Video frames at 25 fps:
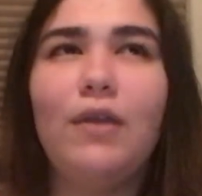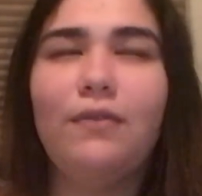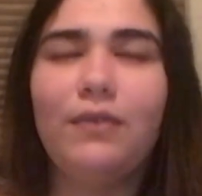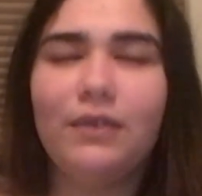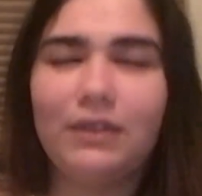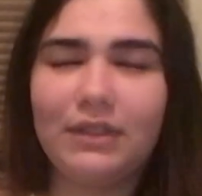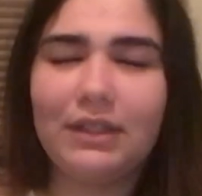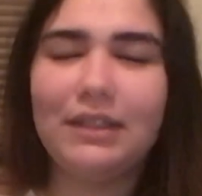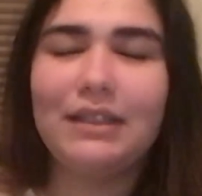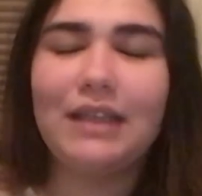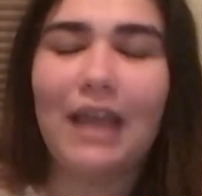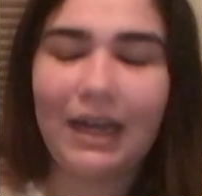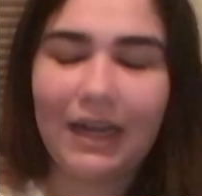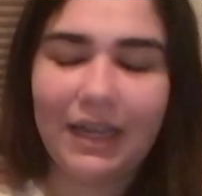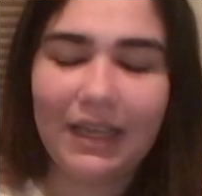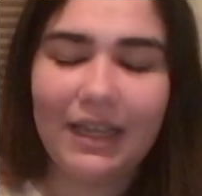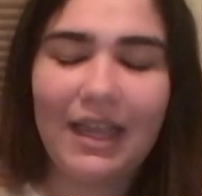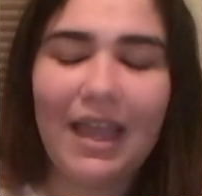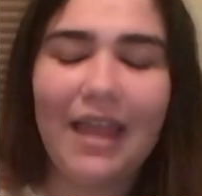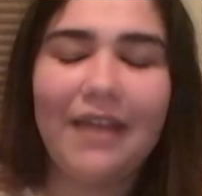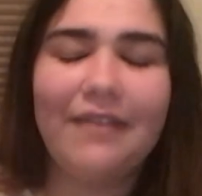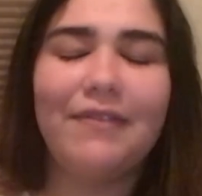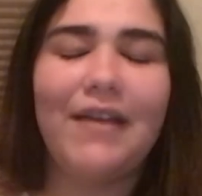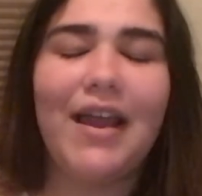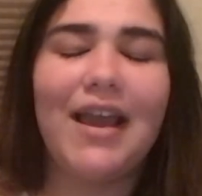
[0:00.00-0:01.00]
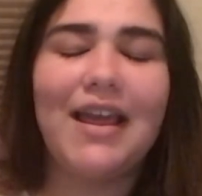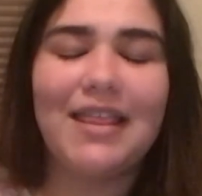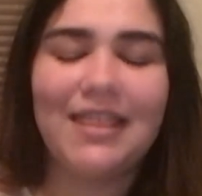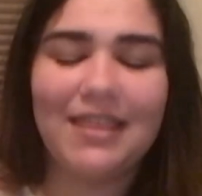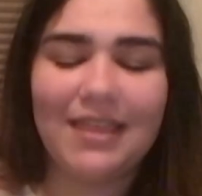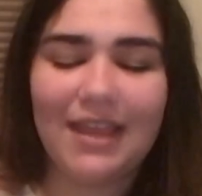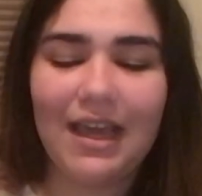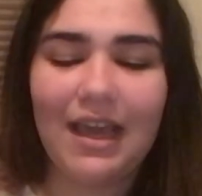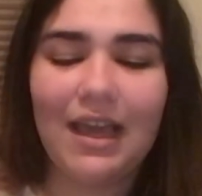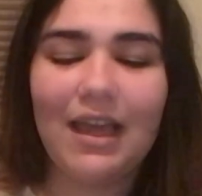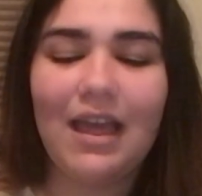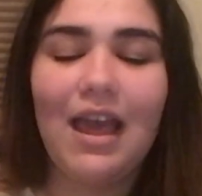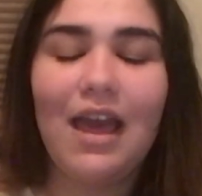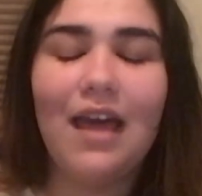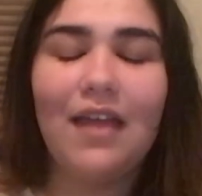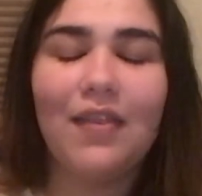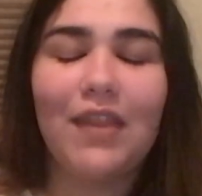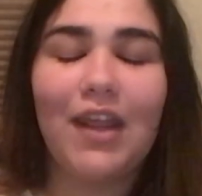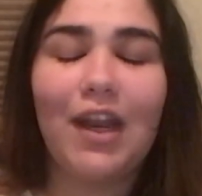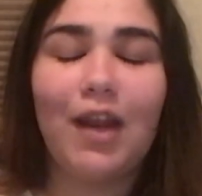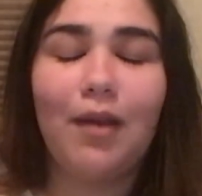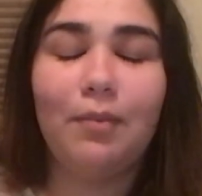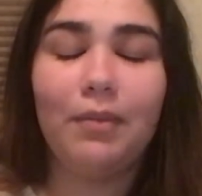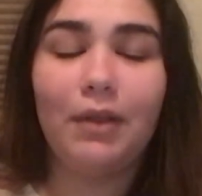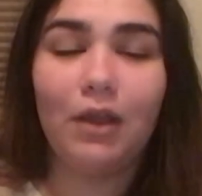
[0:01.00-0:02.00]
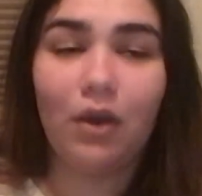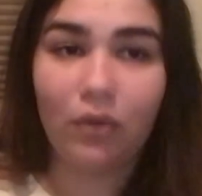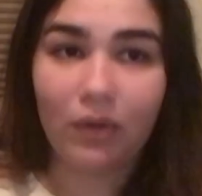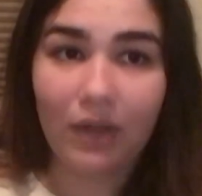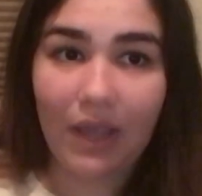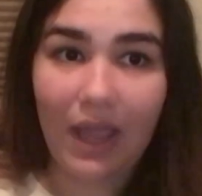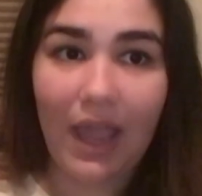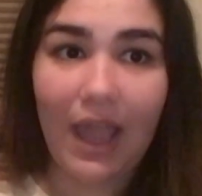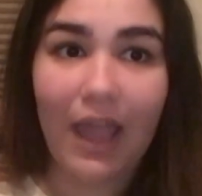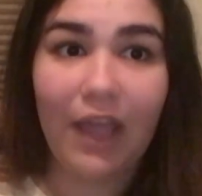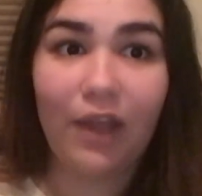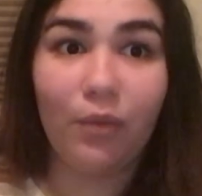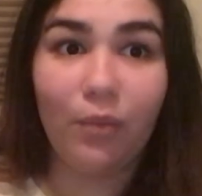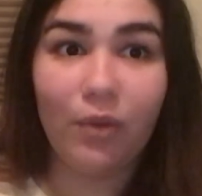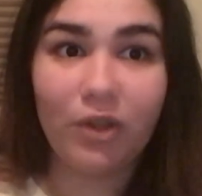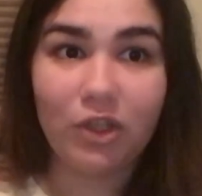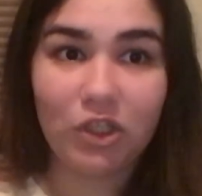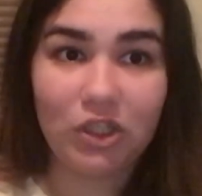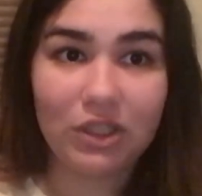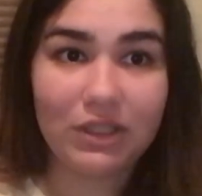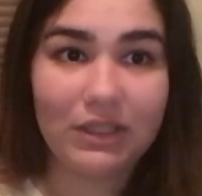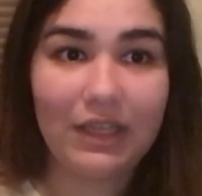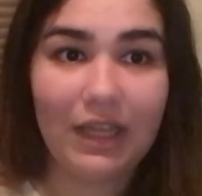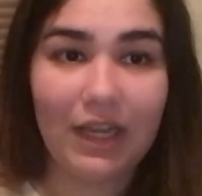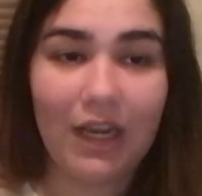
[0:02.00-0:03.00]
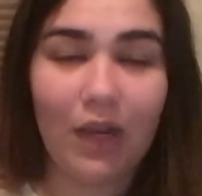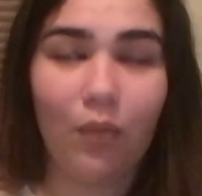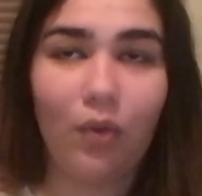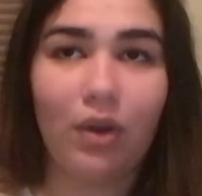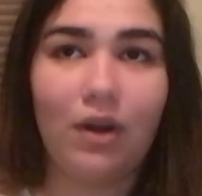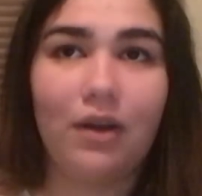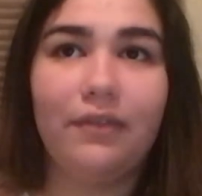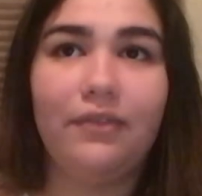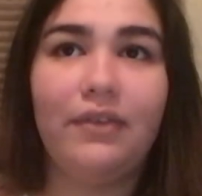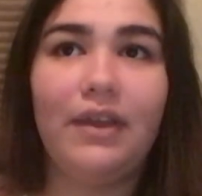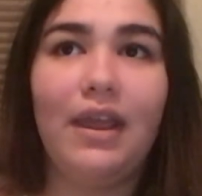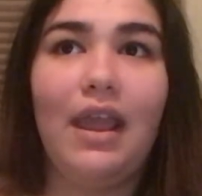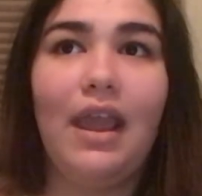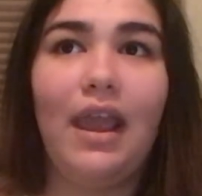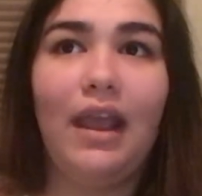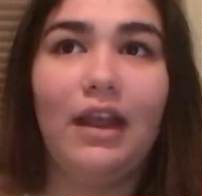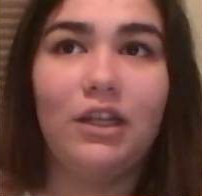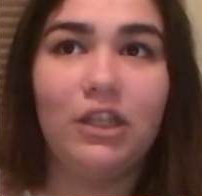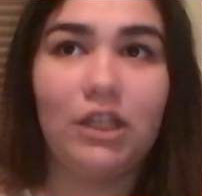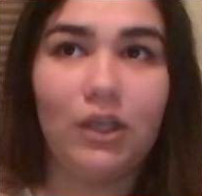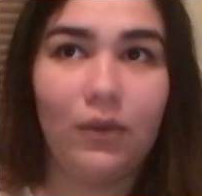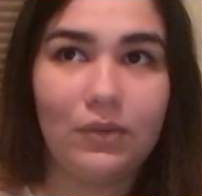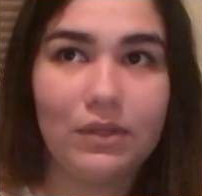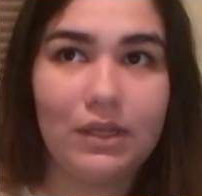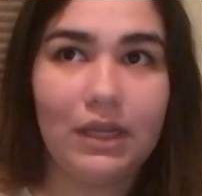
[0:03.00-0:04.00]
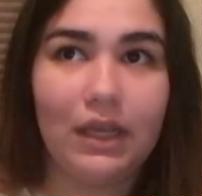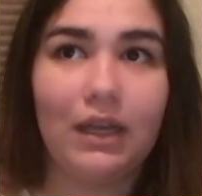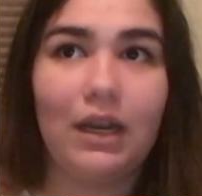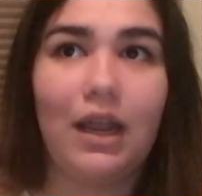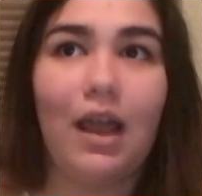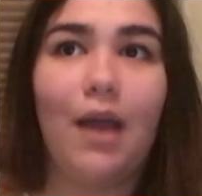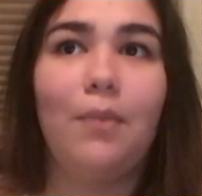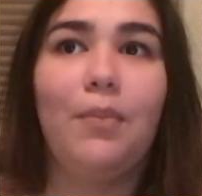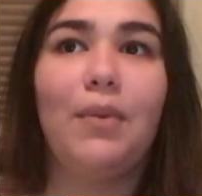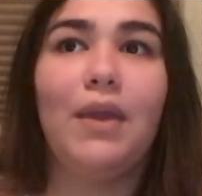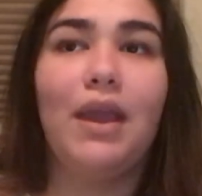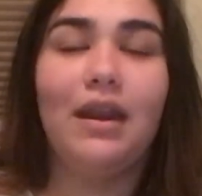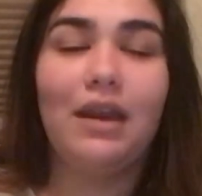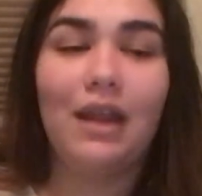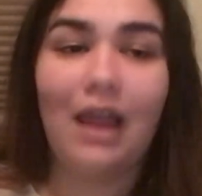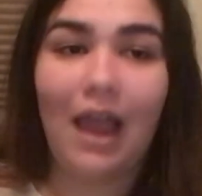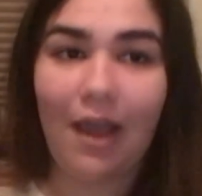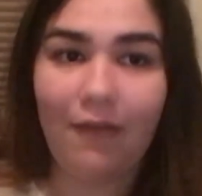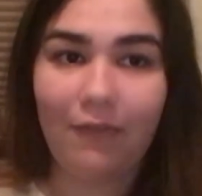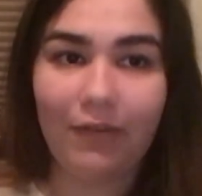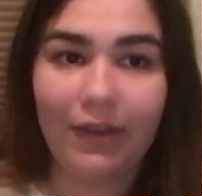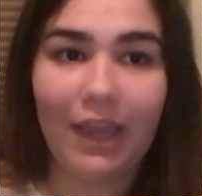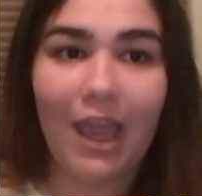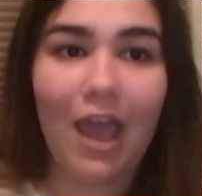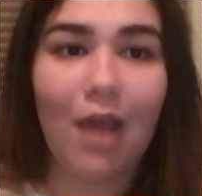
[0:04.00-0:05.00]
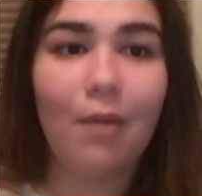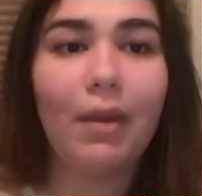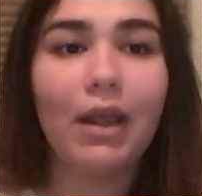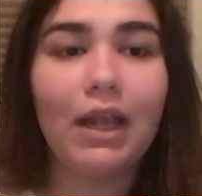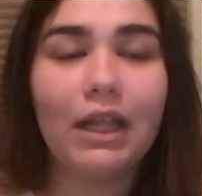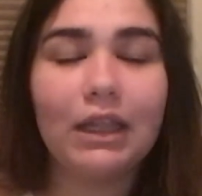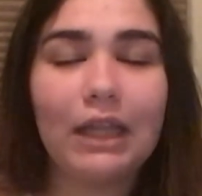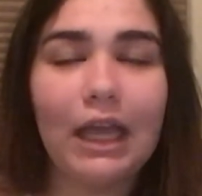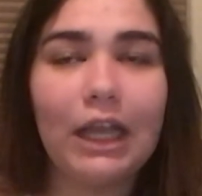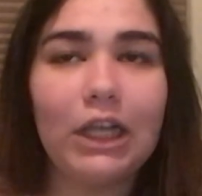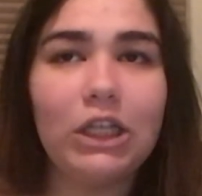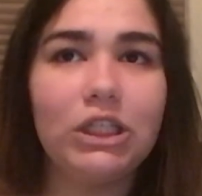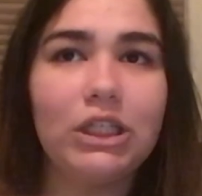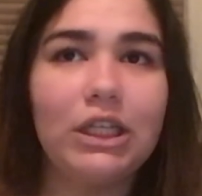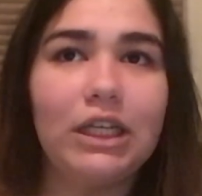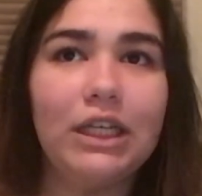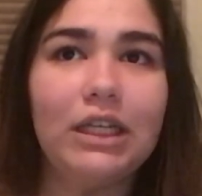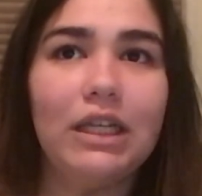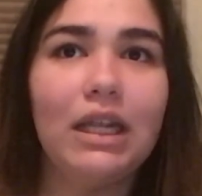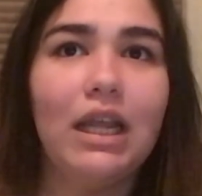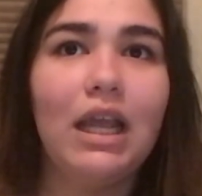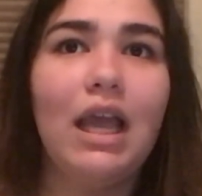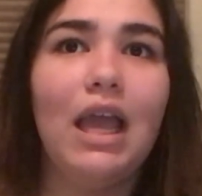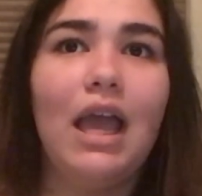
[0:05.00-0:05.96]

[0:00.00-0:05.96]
deciding if I think that I'd be okay with just getting rid of it and using it up and having it in my collection.